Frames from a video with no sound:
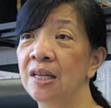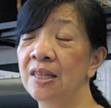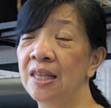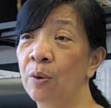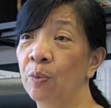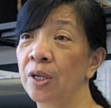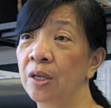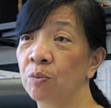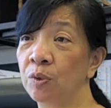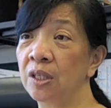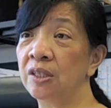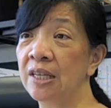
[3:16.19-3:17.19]
that we can
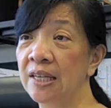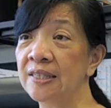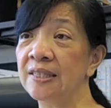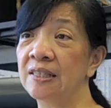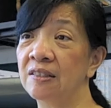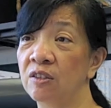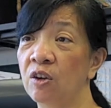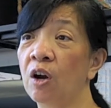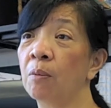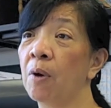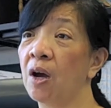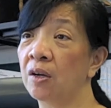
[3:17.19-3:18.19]
really test this in
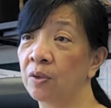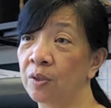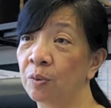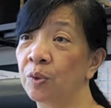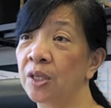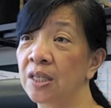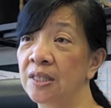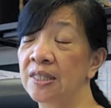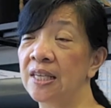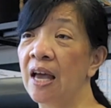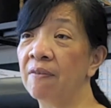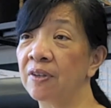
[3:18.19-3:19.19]
our model and we can
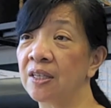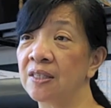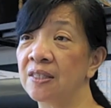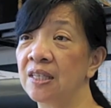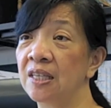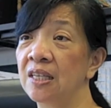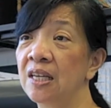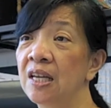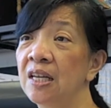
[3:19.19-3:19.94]
see efficacy,